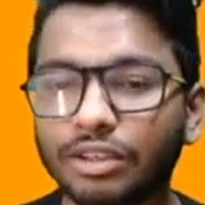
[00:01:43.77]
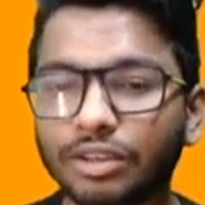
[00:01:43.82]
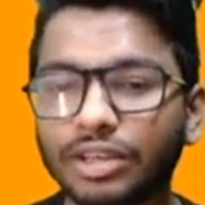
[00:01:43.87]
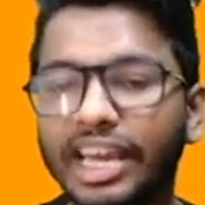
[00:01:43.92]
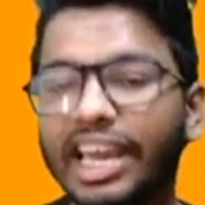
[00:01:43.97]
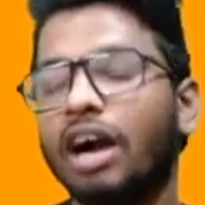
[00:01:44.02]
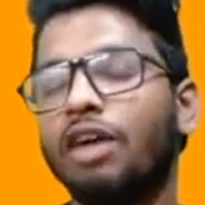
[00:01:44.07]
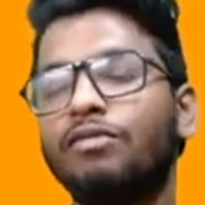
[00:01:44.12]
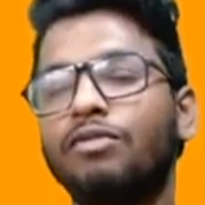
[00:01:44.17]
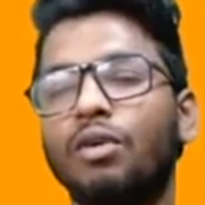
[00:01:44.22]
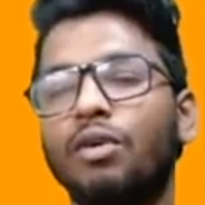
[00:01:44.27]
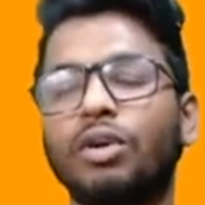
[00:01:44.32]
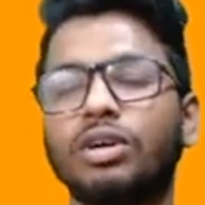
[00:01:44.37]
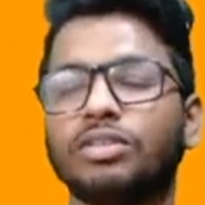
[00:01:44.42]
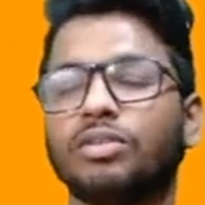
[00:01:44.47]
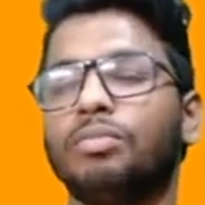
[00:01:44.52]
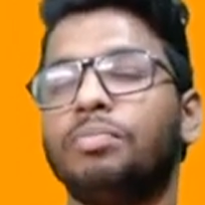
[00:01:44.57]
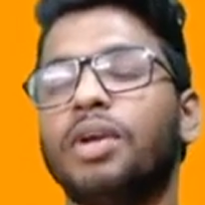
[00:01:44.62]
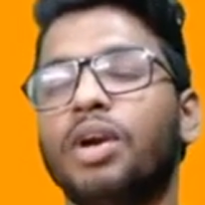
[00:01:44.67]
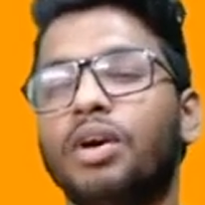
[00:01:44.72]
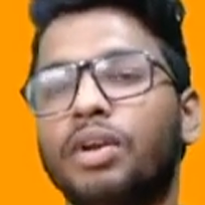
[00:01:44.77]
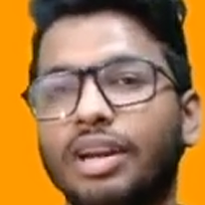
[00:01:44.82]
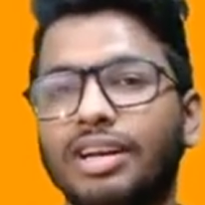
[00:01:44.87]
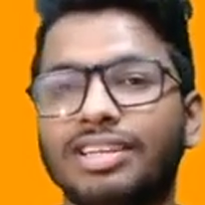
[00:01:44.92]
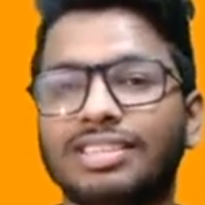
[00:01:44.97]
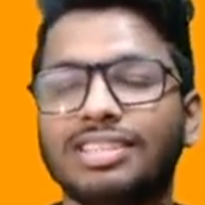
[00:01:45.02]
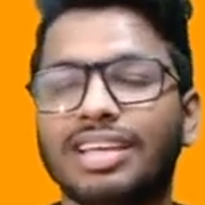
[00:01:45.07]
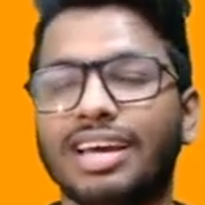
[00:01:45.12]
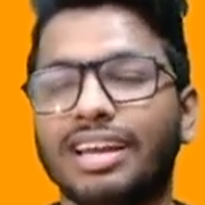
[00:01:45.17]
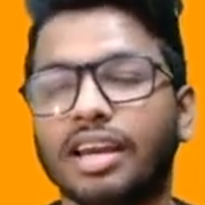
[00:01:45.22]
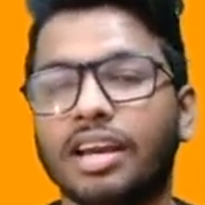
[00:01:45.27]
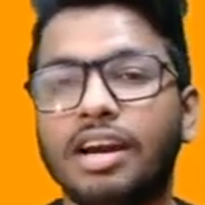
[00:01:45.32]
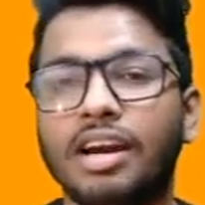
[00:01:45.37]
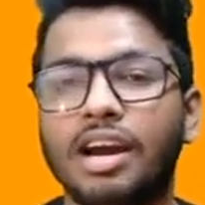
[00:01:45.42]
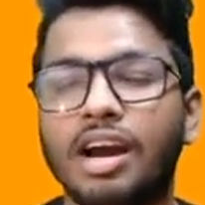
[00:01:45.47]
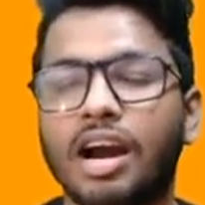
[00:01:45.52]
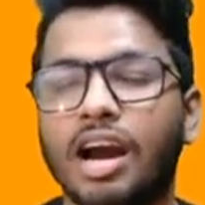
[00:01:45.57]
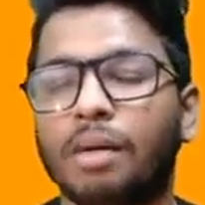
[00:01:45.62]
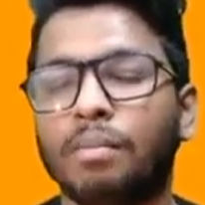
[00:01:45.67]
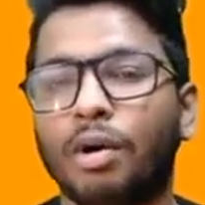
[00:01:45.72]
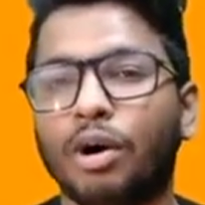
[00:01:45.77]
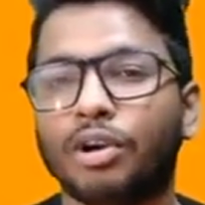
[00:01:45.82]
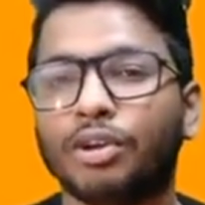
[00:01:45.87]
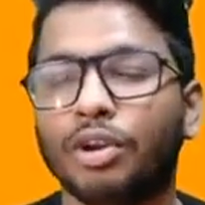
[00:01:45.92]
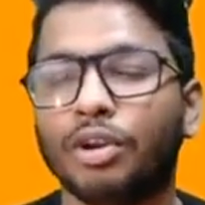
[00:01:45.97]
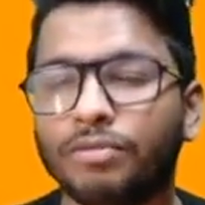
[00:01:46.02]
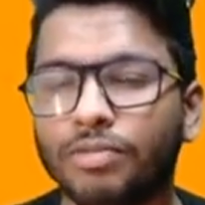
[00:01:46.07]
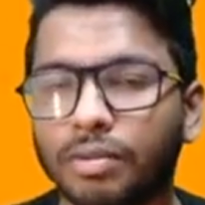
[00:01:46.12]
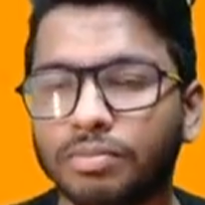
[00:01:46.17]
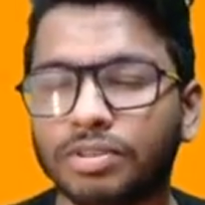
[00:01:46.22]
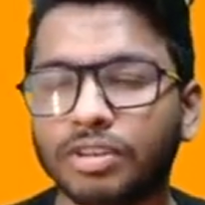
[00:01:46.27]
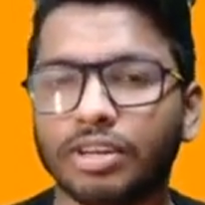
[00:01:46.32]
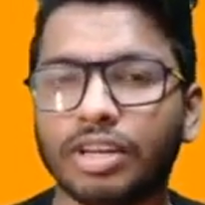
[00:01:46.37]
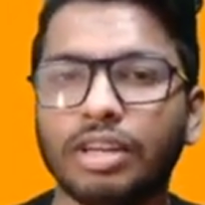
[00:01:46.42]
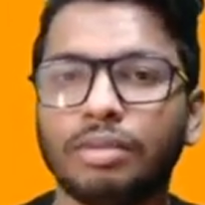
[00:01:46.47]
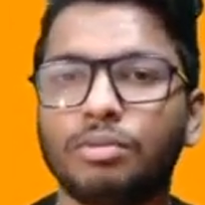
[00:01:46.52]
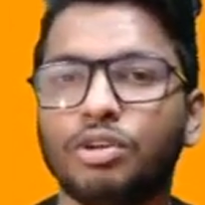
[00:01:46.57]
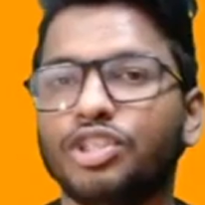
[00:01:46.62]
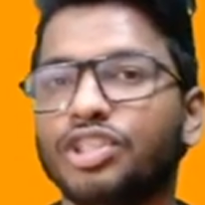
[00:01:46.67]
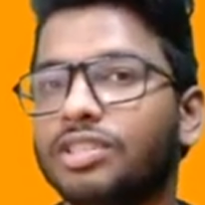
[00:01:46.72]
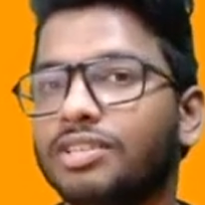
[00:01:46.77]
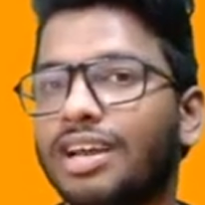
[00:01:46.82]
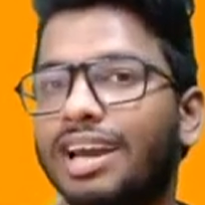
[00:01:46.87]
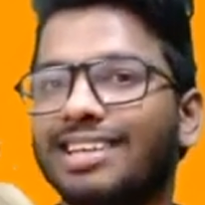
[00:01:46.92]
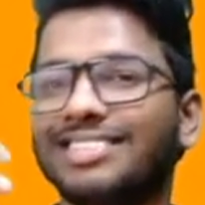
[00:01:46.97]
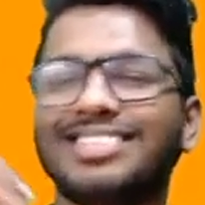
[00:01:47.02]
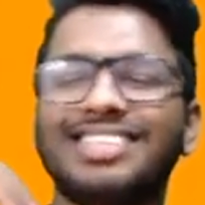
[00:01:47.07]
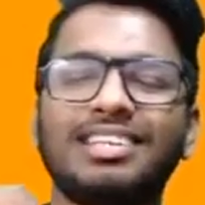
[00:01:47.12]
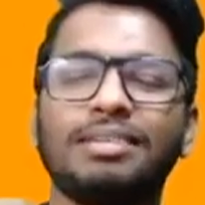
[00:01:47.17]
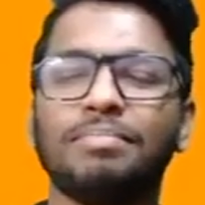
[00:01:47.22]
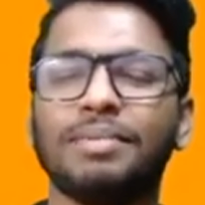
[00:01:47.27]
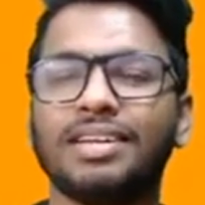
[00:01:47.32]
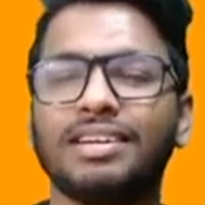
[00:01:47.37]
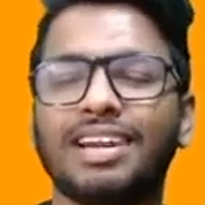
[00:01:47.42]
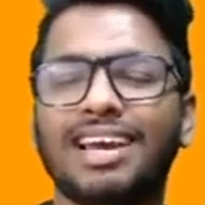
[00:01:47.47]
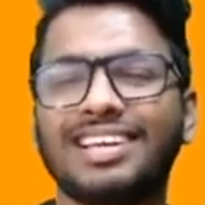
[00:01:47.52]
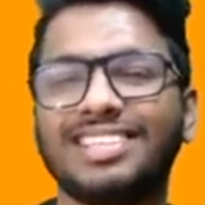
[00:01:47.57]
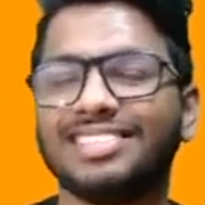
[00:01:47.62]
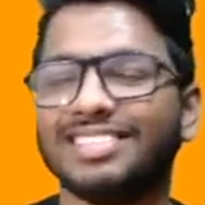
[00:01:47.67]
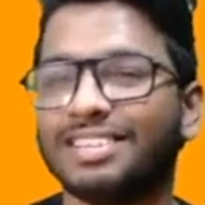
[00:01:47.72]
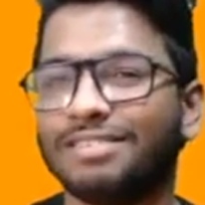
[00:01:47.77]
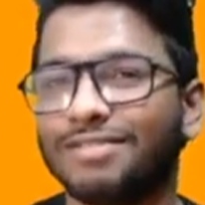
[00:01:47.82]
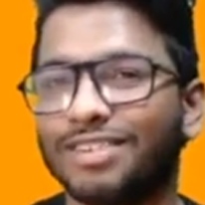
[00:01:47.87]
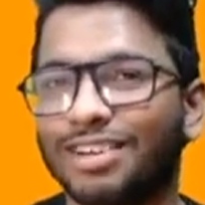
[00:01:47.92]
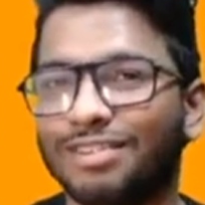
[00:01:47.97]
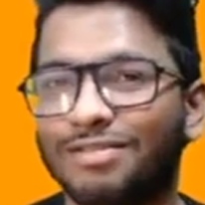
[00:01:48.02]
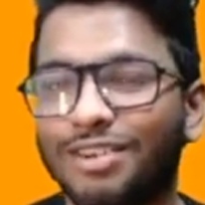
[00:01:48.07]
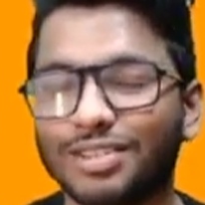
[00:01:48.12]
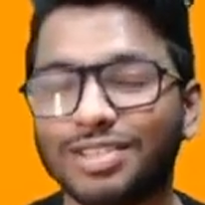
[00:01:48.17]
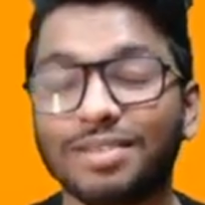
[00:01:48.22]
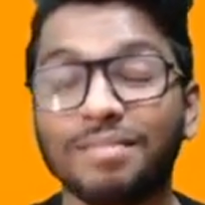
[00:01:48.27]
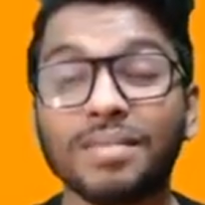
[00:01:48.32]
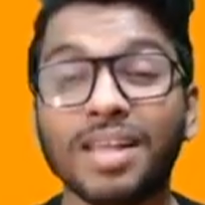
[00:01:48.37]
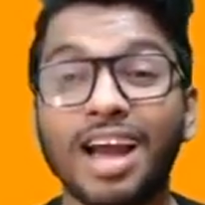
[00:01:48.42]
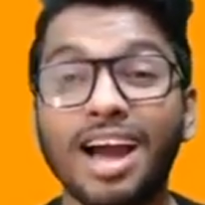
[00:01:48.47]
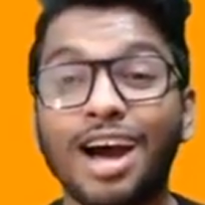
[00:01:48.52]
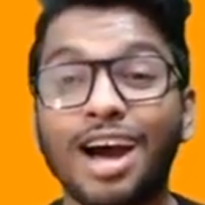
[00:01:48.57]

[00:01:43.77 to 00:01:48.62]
Today our focus will be on understanding about uniform circular motion and centripetal and centrifugal force.